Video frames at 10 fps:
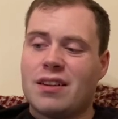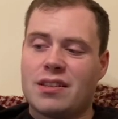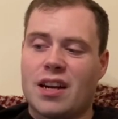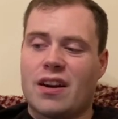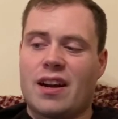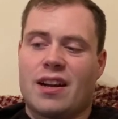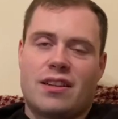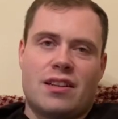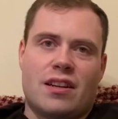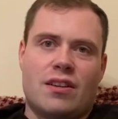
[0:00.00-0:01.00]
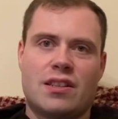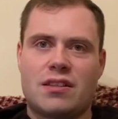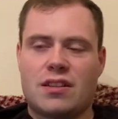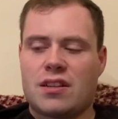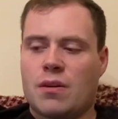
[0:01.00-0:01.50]
all right. You know,
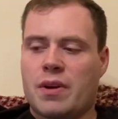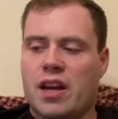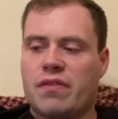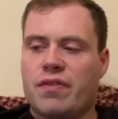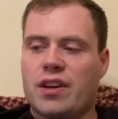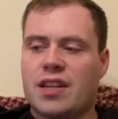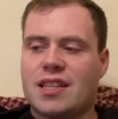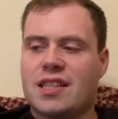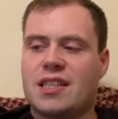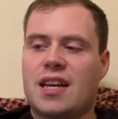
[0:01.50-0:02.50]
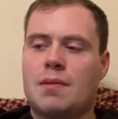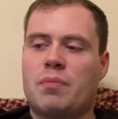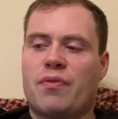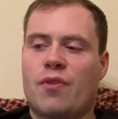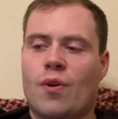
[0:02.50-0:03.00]
it's an okay fight. As I
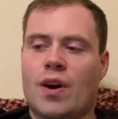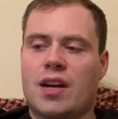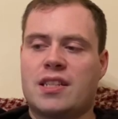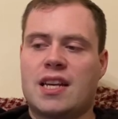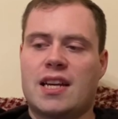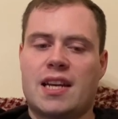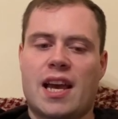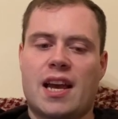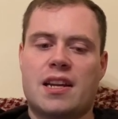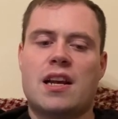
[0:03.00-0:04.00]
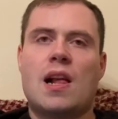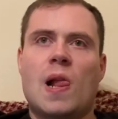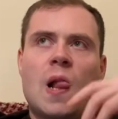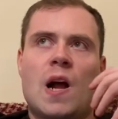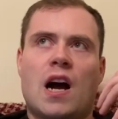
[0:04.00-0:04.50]
said before, I'll say it again.
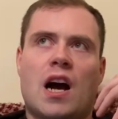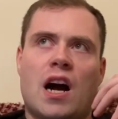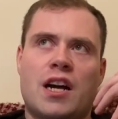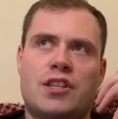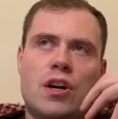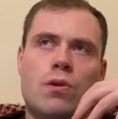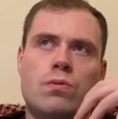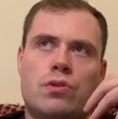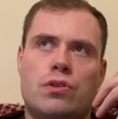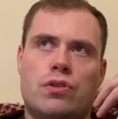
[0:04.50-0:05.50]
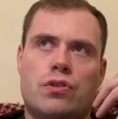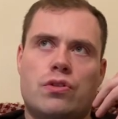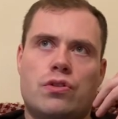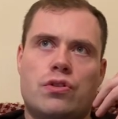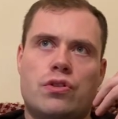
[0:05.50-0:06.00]
I don't
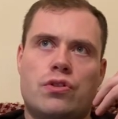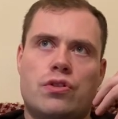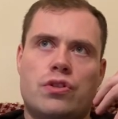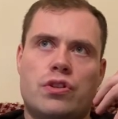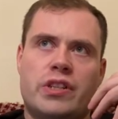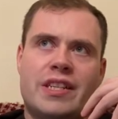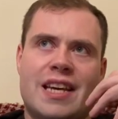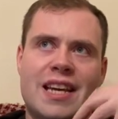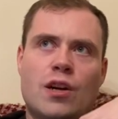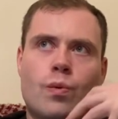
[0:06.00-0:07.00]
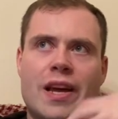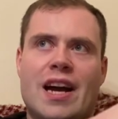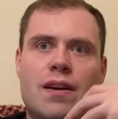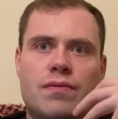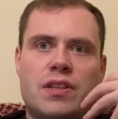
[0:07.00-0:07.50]
think we
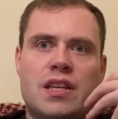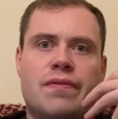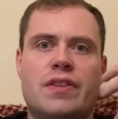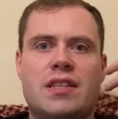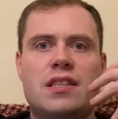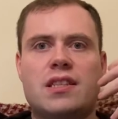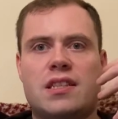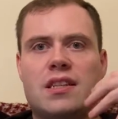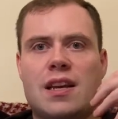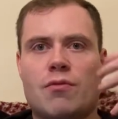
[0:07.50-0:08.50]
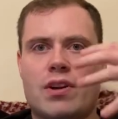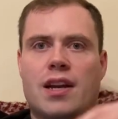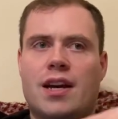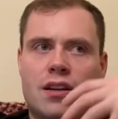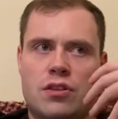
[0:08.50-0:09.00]
have the... If this is the same
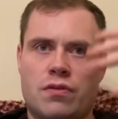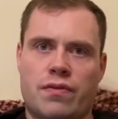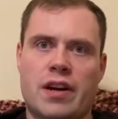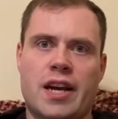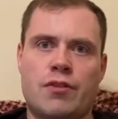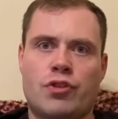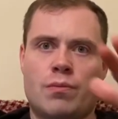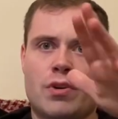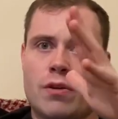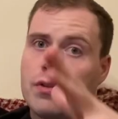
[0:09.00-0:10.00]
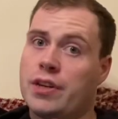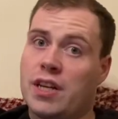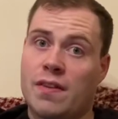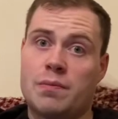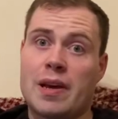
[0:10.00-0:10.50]
Granados who fought Adrian Broner,
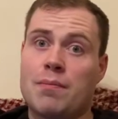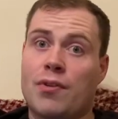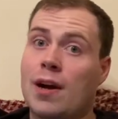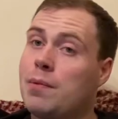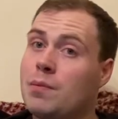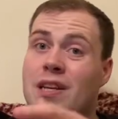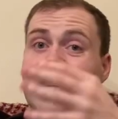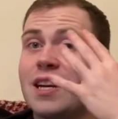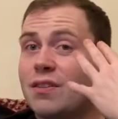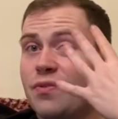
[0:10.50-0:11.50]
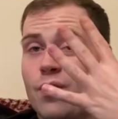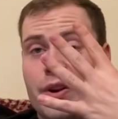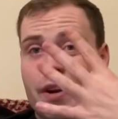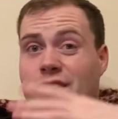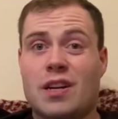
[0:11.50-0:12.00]
he gives Benn problems. That's
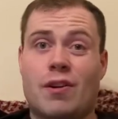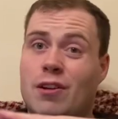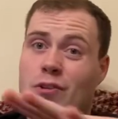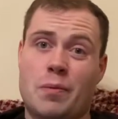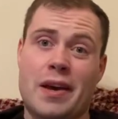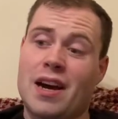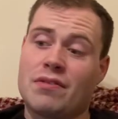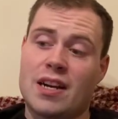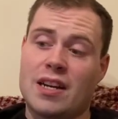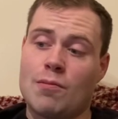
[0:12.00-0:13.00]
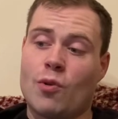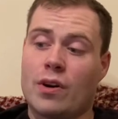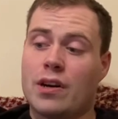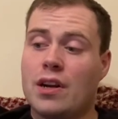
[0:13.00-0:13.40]
4 years ago. I don't think we have that anymore.